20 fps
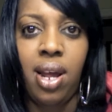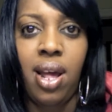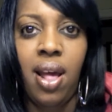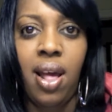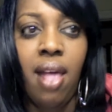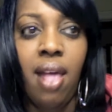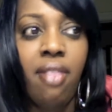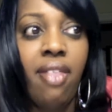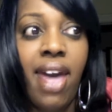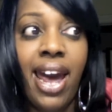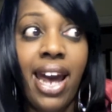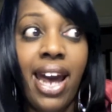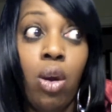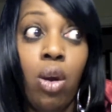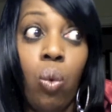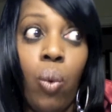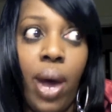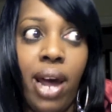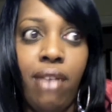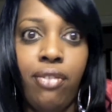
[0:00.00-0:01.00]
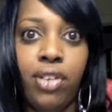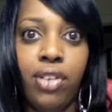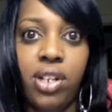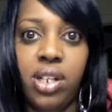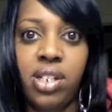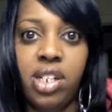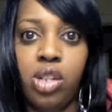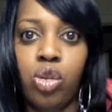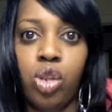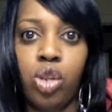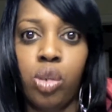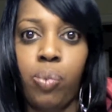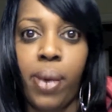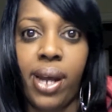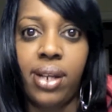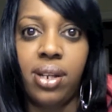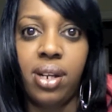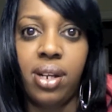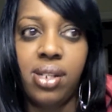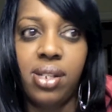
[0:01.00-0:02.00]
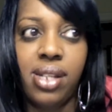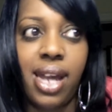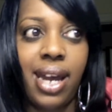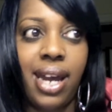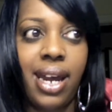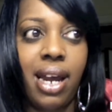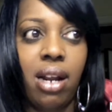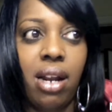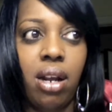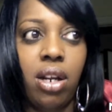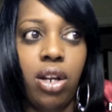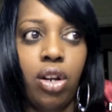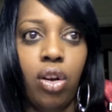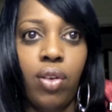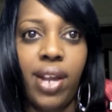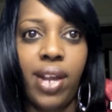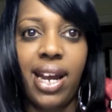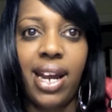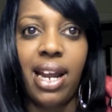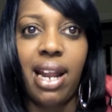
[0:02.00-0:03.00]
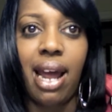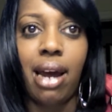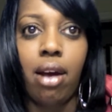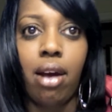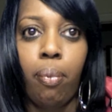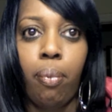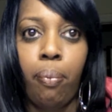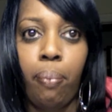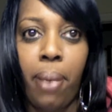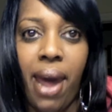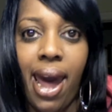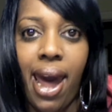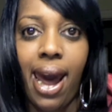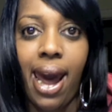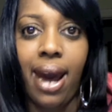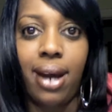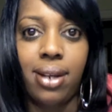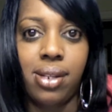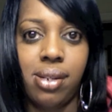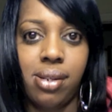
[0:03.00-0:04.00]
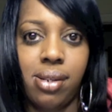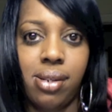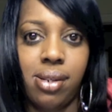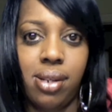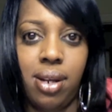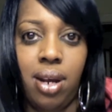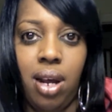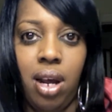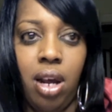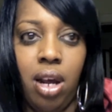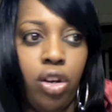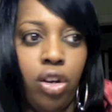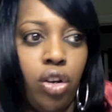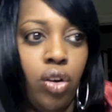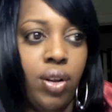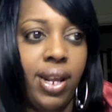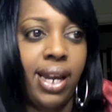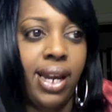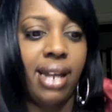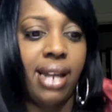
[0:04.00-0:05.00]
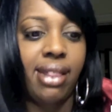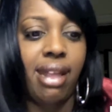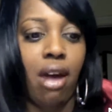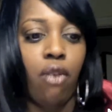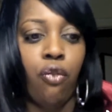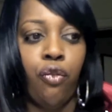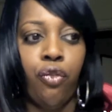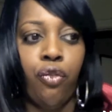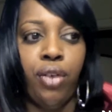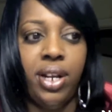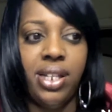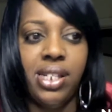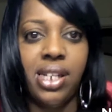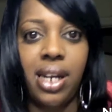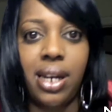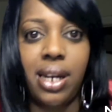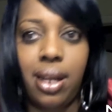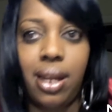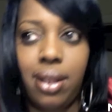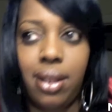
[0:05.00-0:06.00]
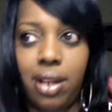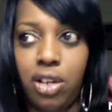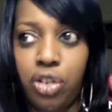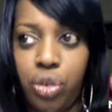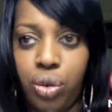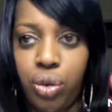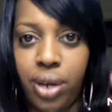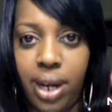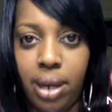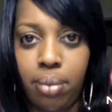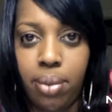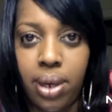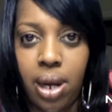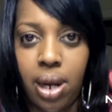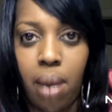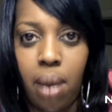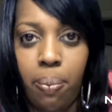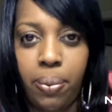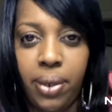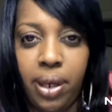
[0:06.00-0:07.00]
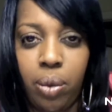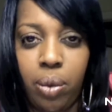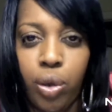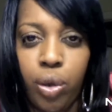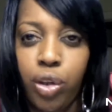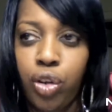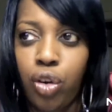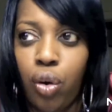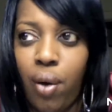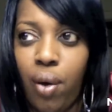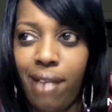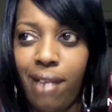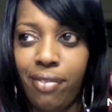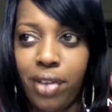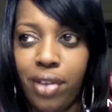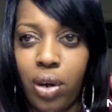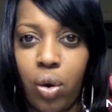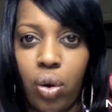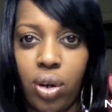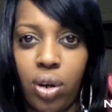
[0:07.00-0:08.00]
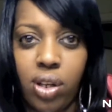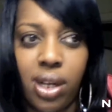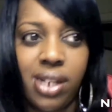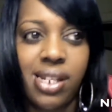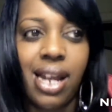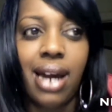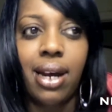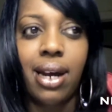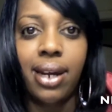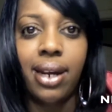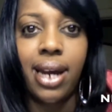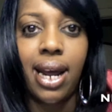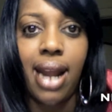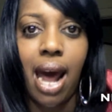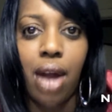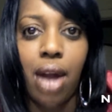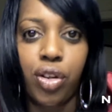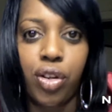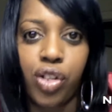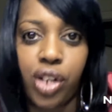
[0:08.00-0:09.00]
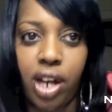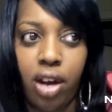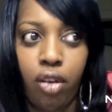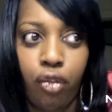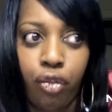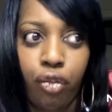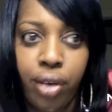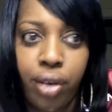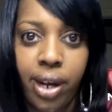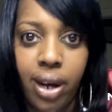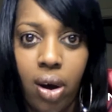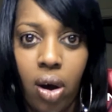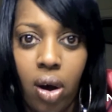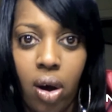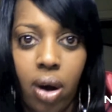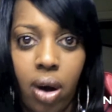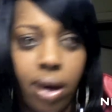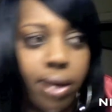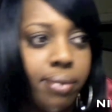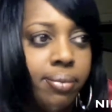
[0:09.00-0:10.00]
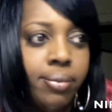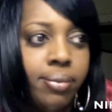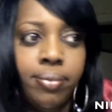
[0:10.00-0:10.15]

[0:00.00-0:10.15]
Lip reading: They get a waiver to disrespect us. They get like a pass. They get that free ticket that you get in Monopoly when you don't have to go to. It's like a get out of jail free card.